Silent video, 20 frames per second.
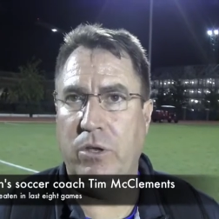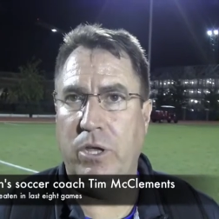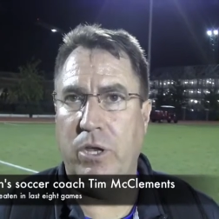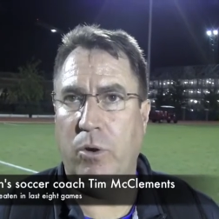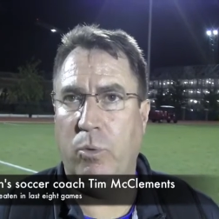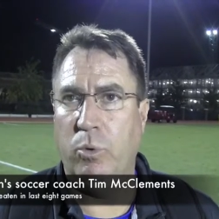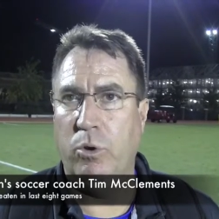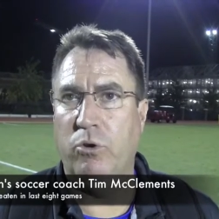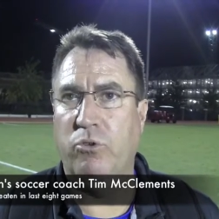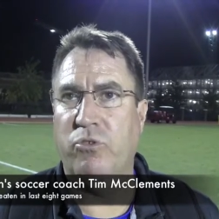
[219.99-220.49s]
you
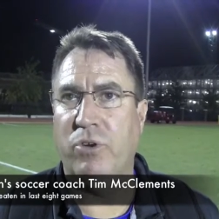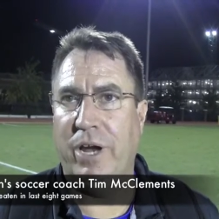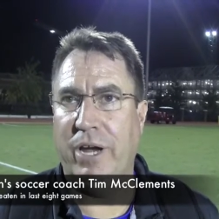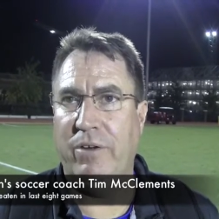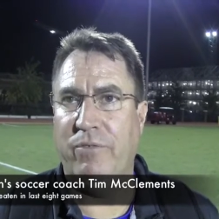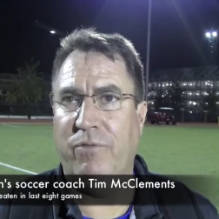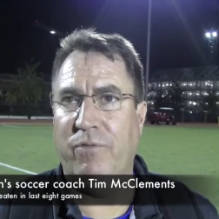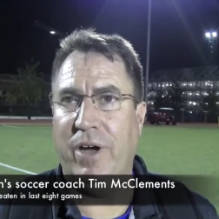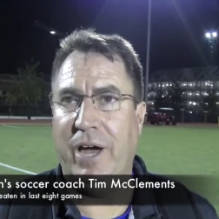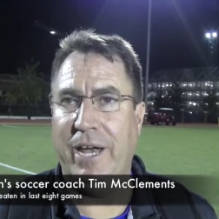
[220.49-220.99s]
know, we were trying
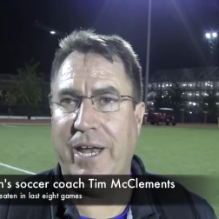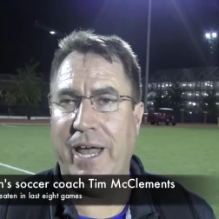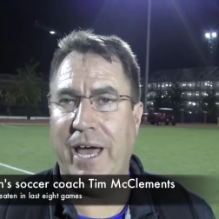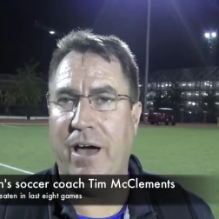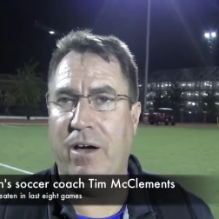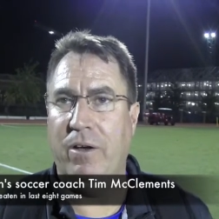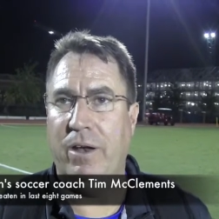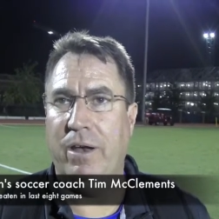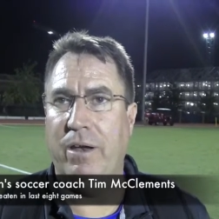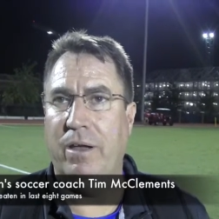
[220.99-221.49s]
to find
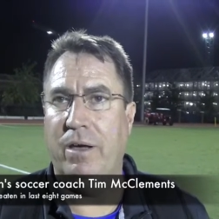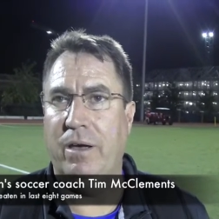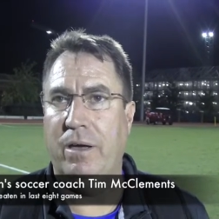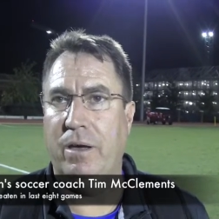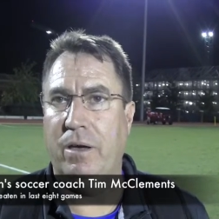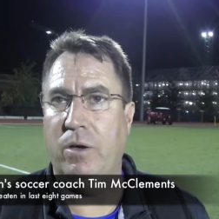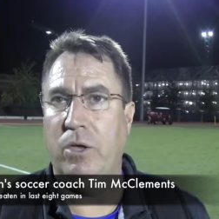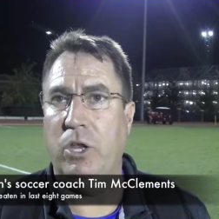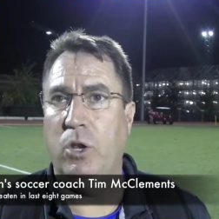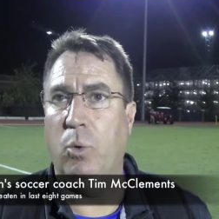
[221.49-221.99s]
out,
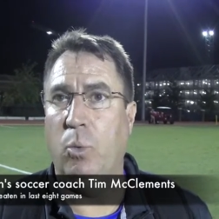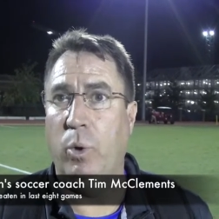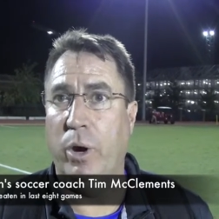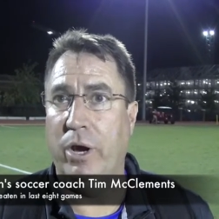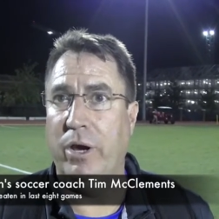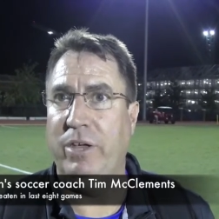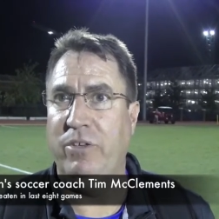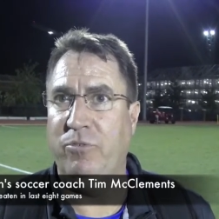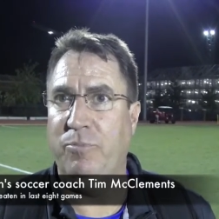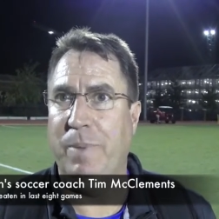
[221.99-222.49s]
uh, you know,
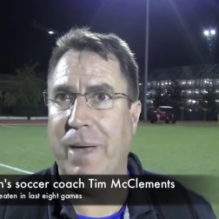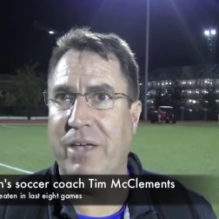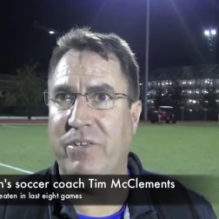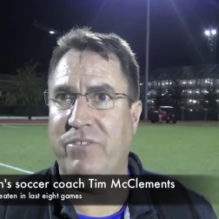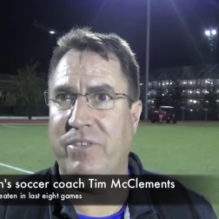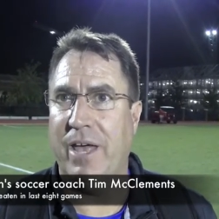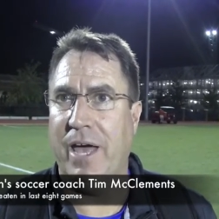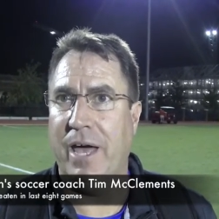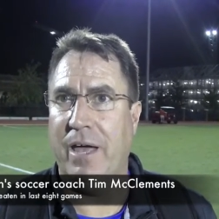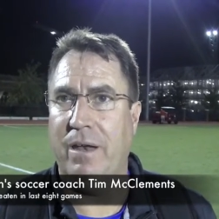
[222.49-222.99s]
where he's
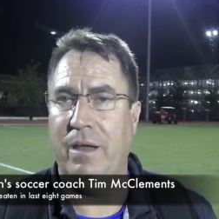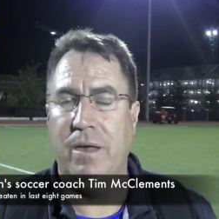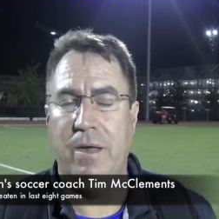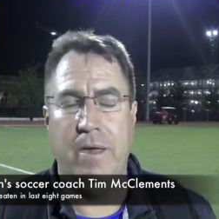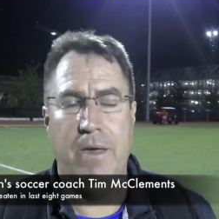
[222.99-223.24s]
best at.